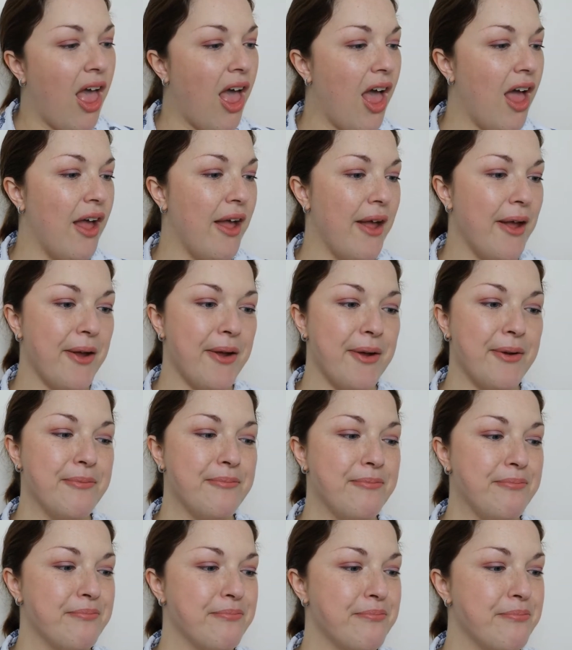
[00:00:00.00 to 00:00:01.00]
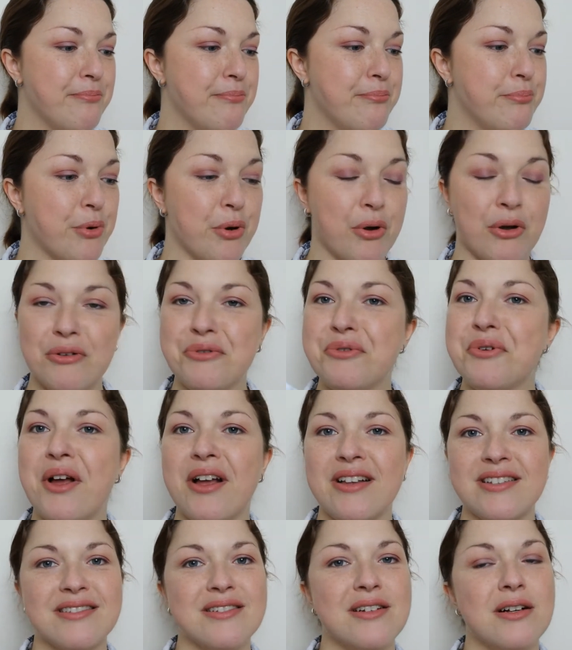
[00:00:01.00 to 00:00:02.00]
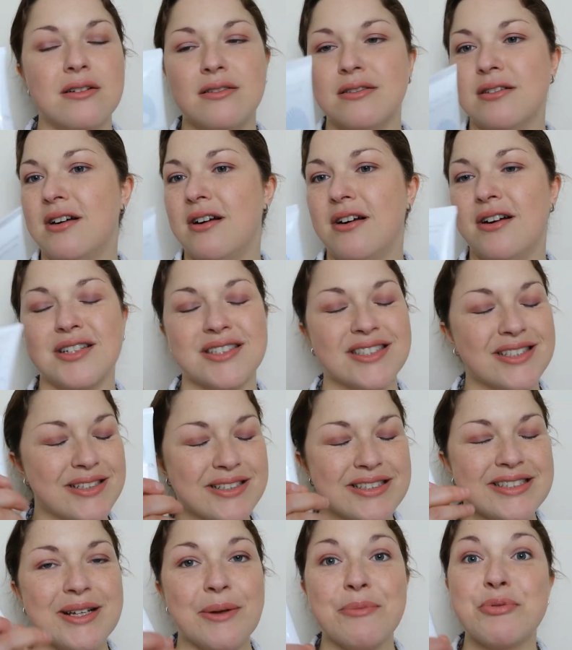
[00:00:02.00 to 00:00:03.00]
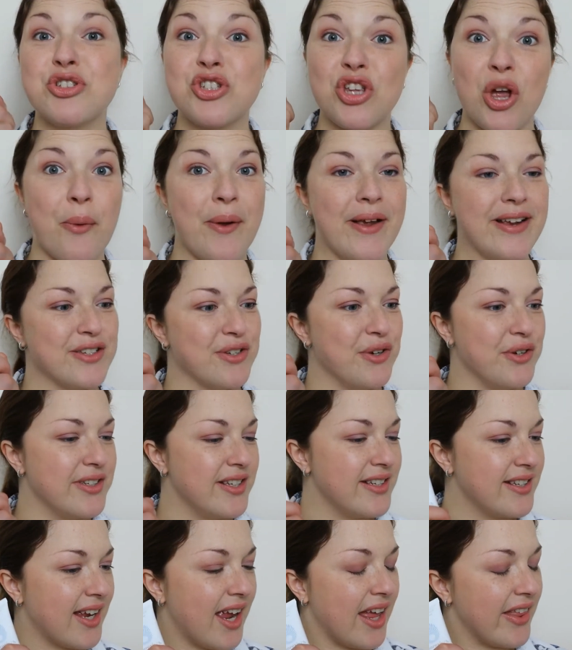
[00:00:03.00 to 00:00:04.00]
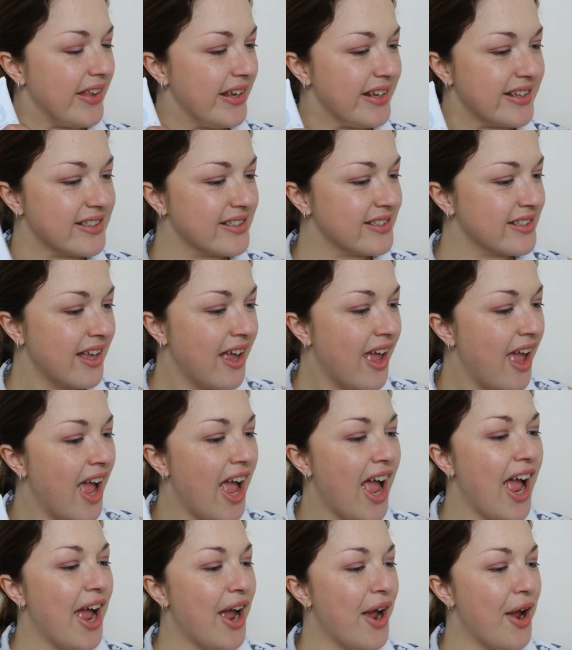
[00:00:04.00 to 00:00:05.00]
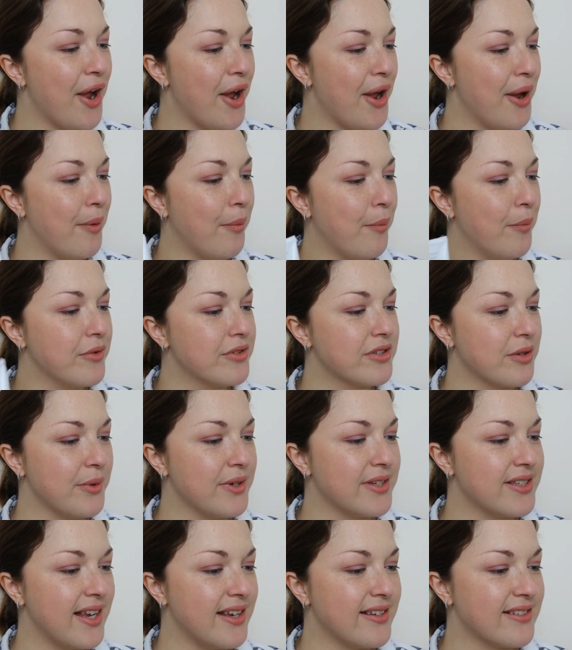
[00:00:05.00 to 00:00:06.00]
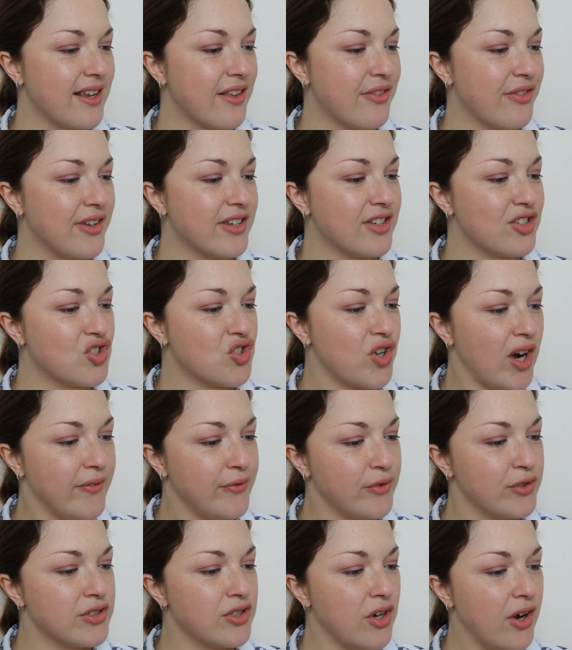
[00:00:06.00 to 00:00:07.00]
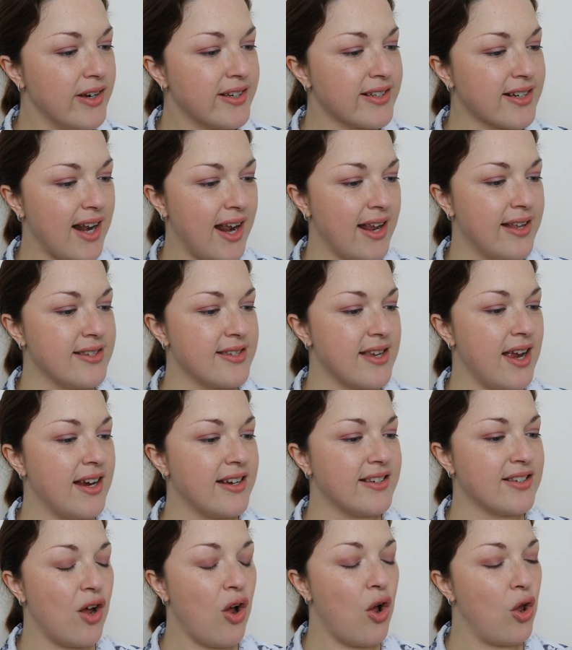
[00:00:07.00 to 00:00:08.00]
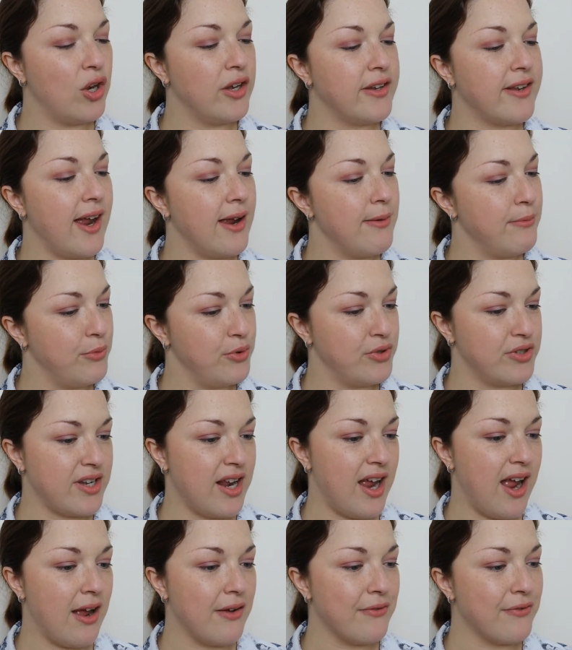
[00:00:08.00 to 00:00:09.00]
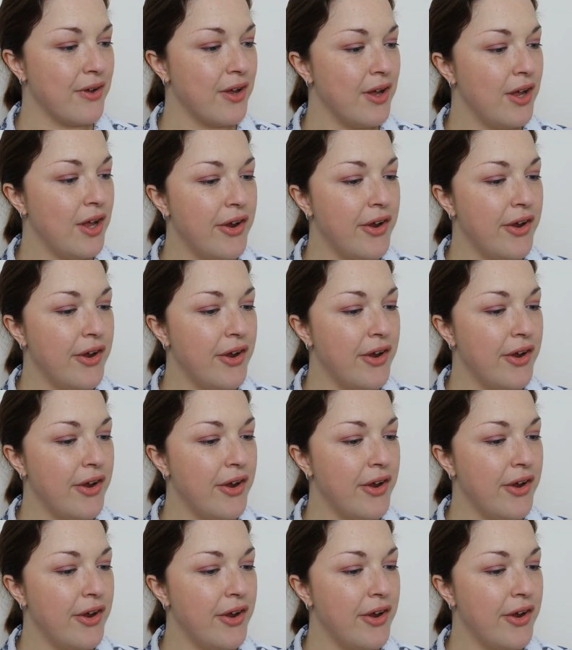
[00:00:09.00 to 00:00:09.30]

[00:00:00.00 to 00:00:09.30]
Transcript: But oh, I'm so excited to get this. So it says, this travel size cleanser is a holiday must have.